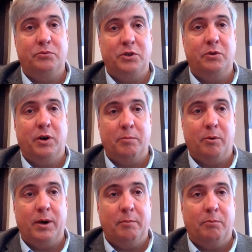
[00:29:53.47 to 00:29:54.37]
soon going
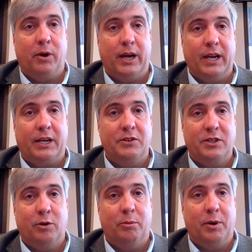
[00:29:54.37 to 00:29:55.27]
to be bringing a
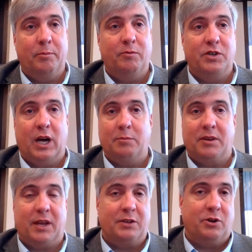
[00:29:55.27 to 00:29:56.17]
considerable number of jobs.
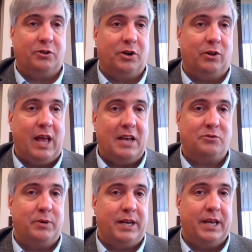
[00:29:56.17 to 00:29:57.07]
I think I talked to y'all
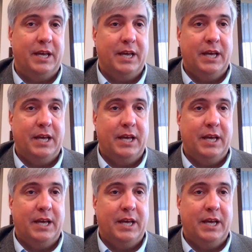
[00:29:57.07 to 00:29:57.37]
last week.